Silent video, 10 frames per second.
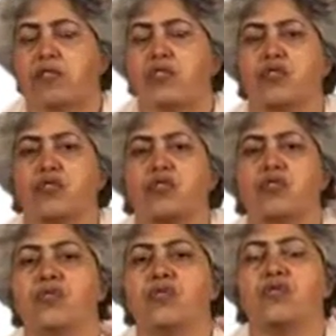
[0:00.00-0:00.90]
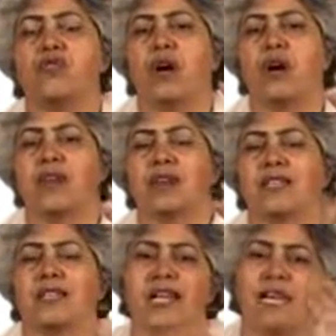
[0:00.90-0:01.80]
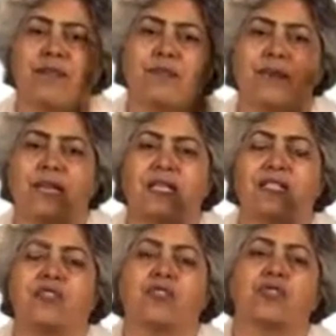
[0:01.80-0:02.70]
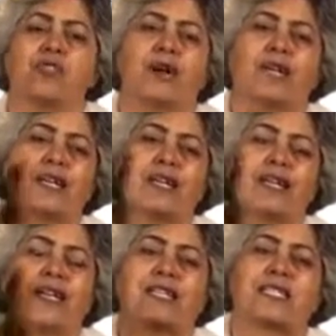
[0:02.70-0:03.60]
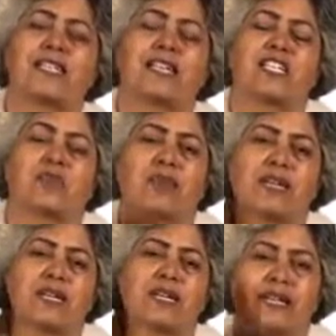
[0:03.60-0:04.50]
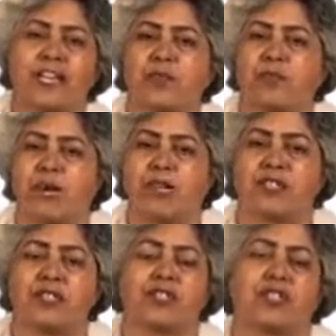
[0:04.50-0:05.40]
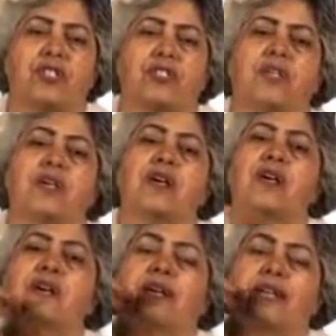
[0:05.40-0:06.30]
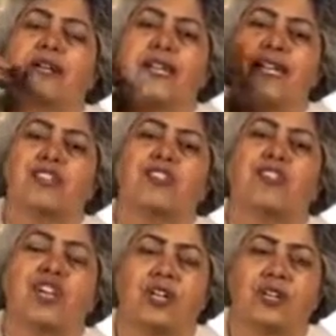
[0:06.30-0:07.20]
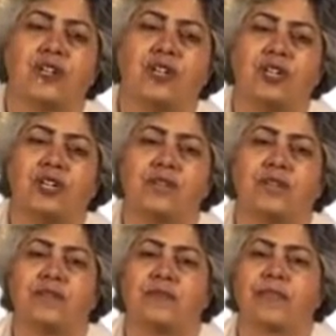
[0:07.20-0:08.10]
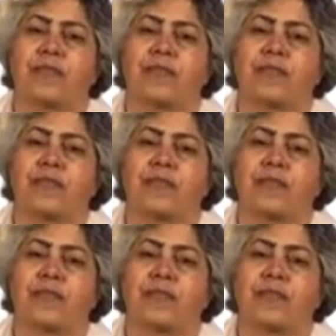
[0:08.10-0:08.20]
So those who are the ablest, those who are great statesmen, great politicians, great generals,